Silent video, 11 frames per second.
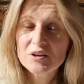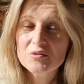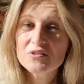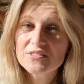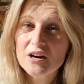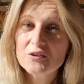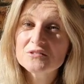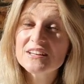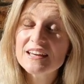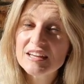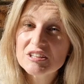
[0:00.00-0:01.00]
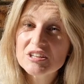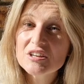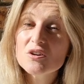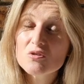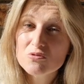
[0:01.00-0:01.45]
without
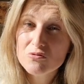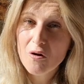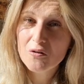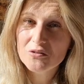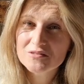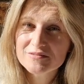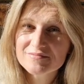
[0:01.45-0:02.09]
any wrong.